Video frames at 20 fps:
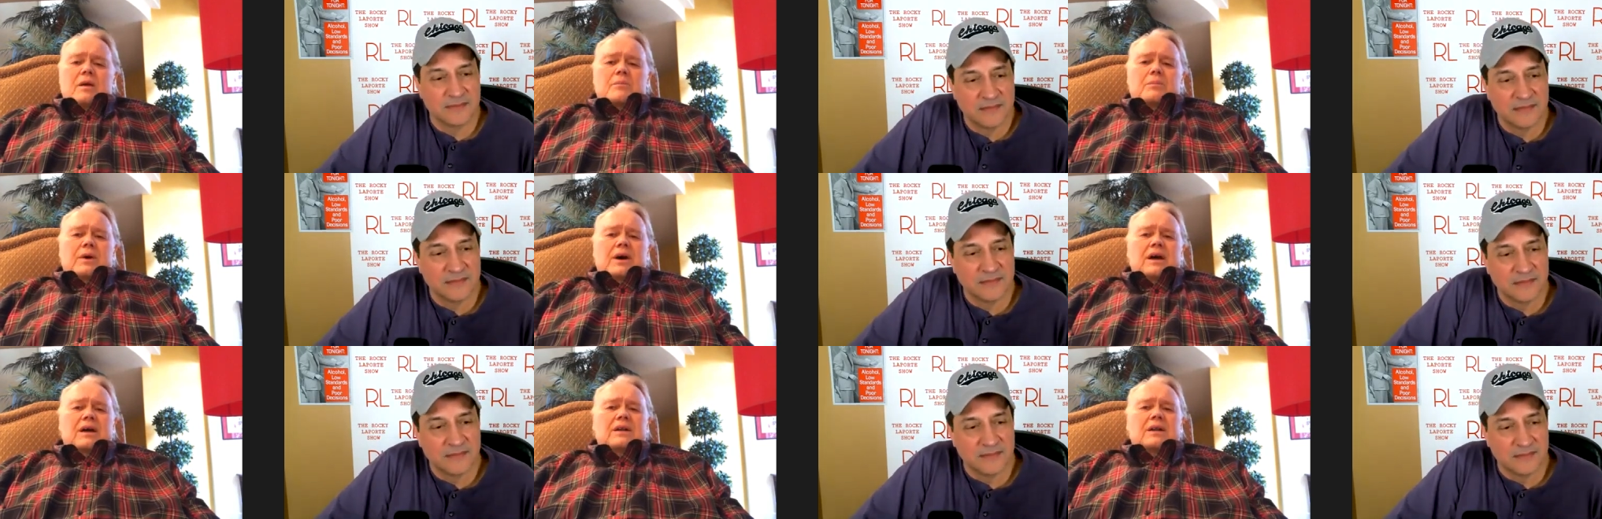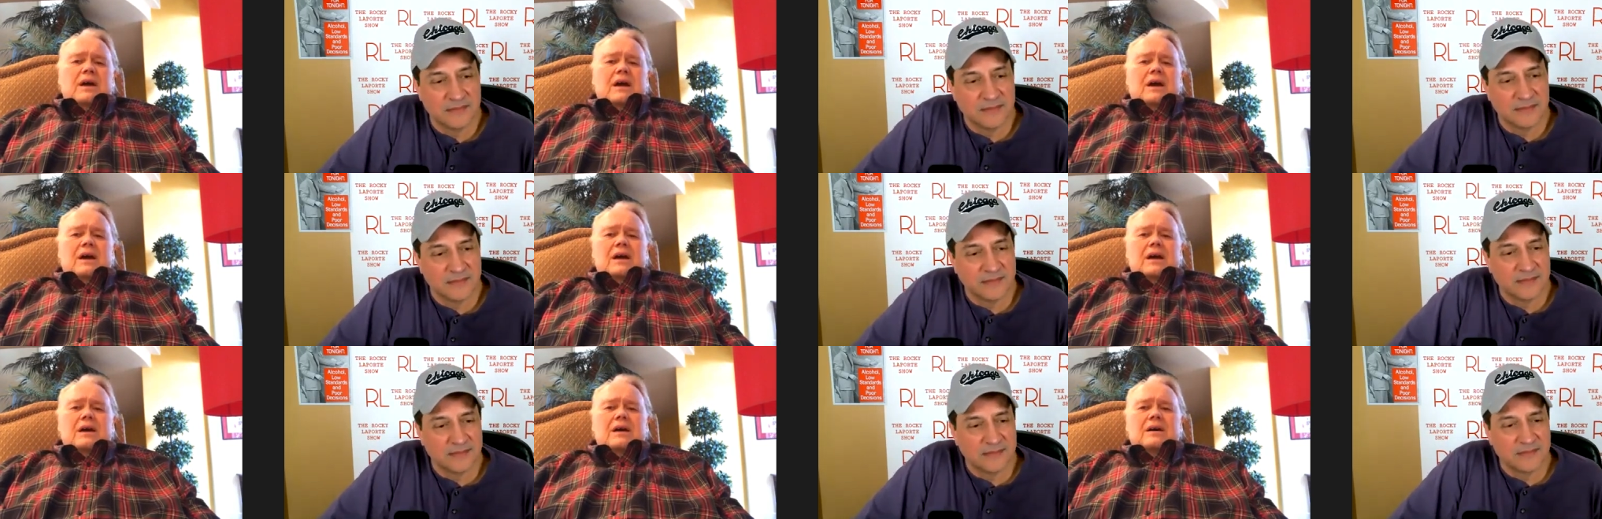Speaker 1: But
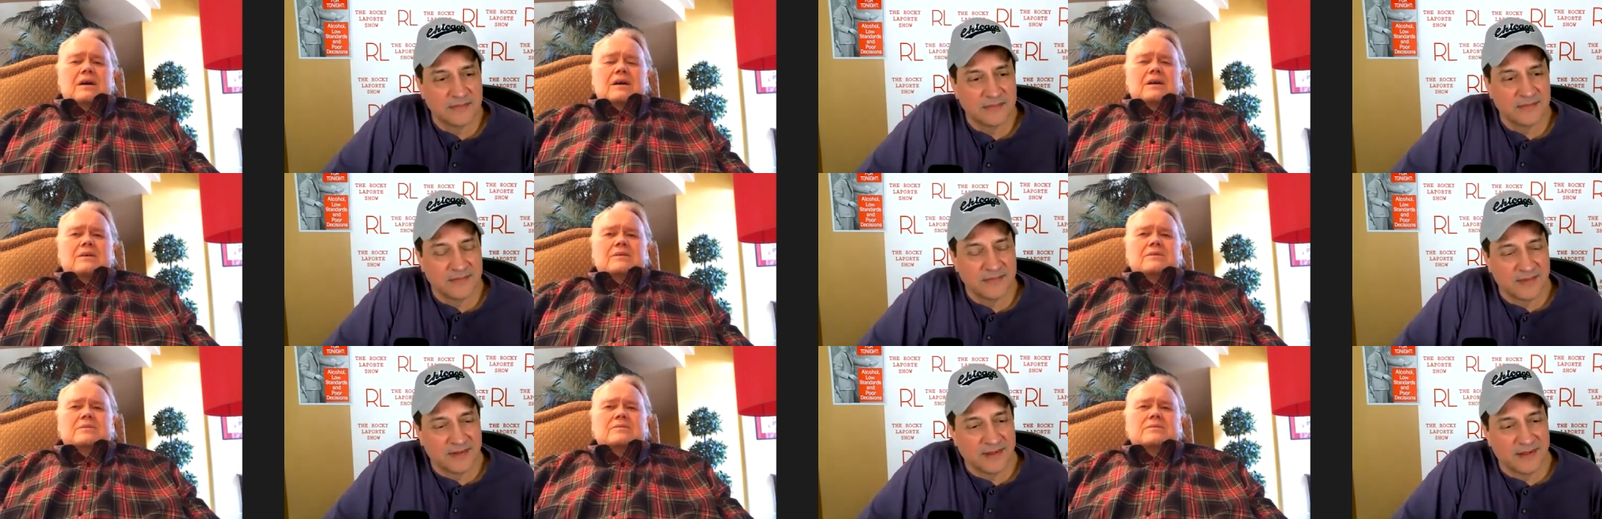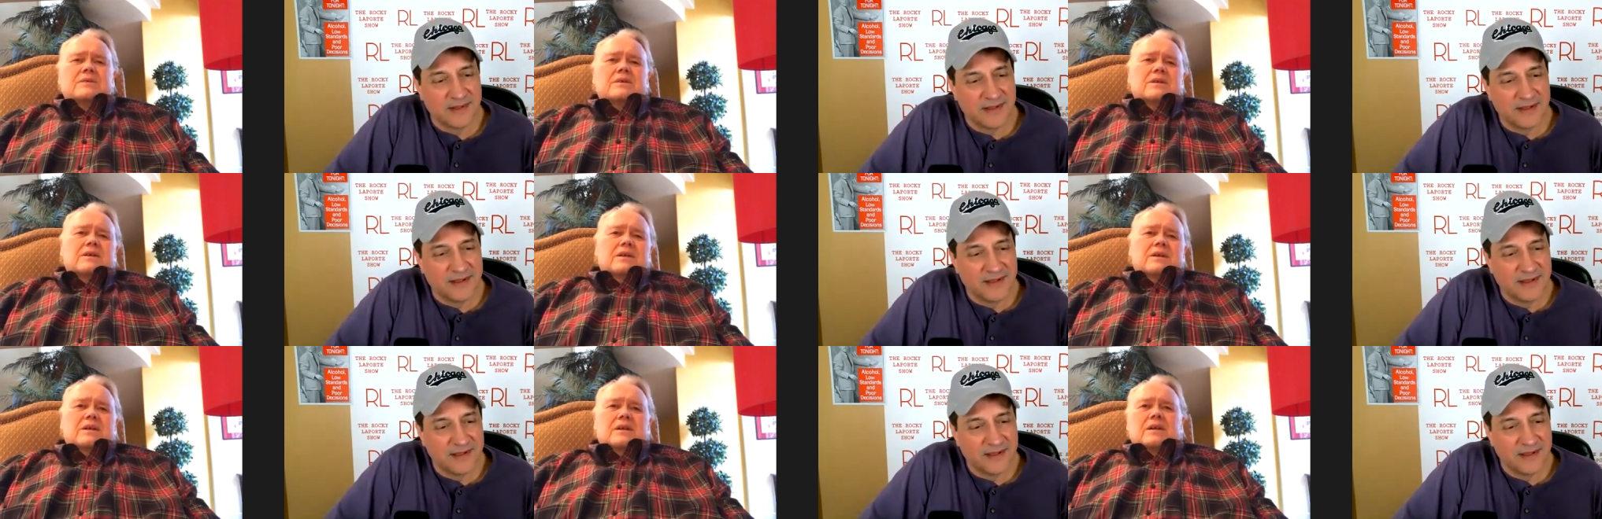uh,
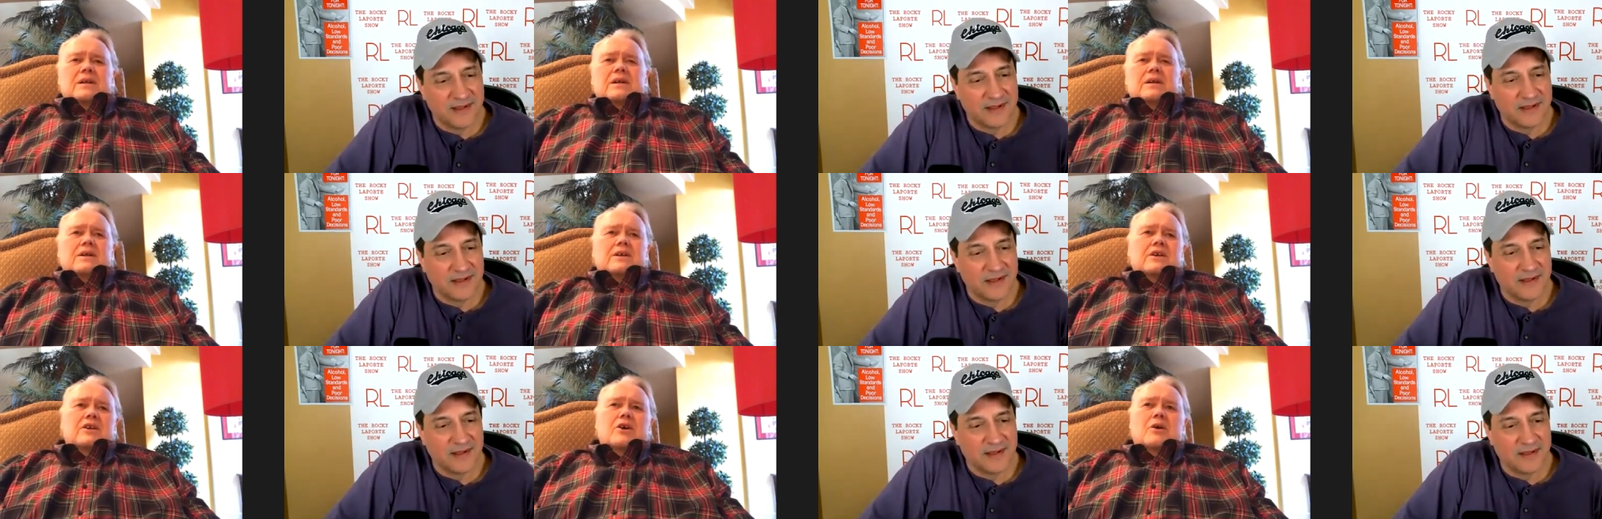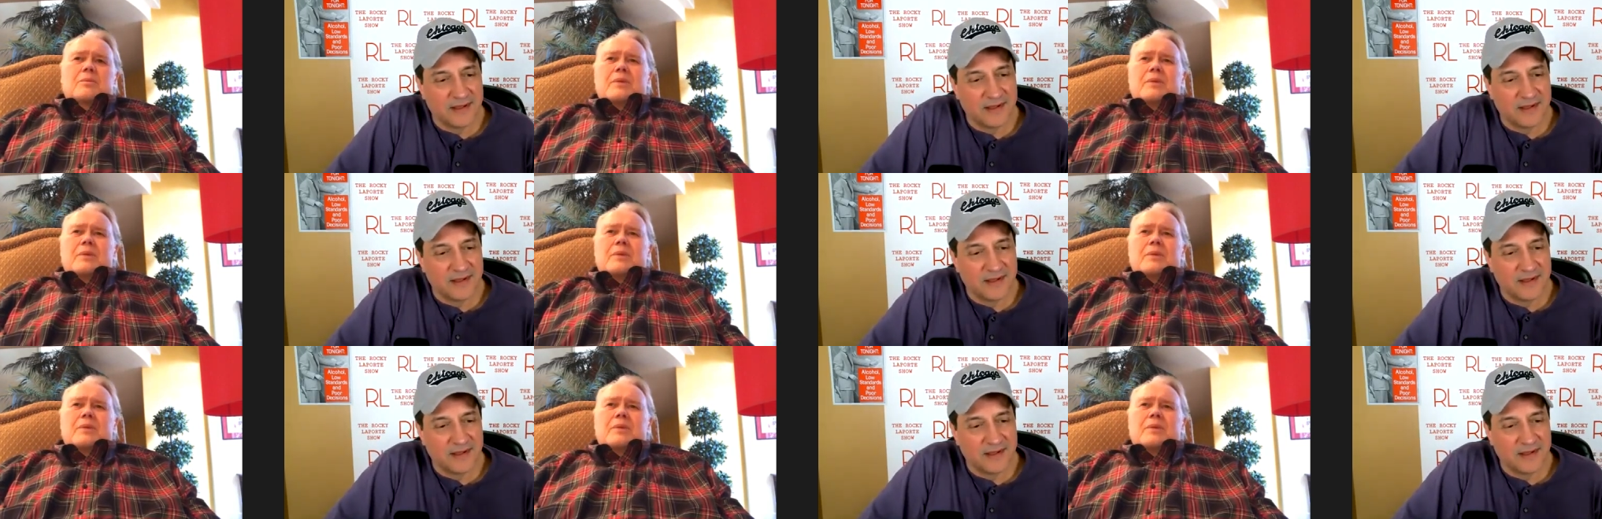you know,